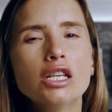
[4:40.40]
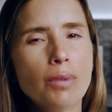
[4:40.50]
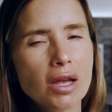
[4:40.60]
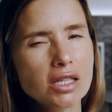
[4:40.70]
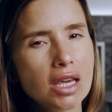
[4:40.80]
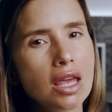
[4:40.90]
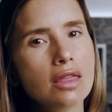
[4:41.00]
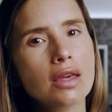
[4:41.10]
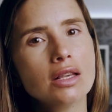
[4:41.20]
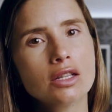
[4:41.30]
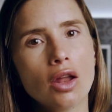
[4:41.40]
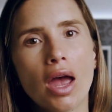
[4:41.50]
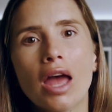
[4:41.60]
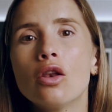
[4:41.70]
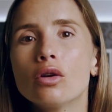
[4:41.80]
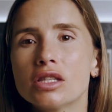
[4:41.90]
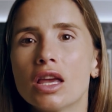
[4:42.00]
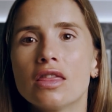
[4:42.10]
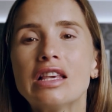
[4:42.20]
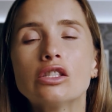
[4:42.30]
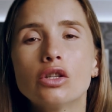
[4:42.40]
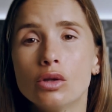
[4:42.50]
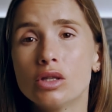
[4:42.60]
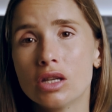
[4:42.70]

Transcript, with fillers: It's better to keep things light and not take things too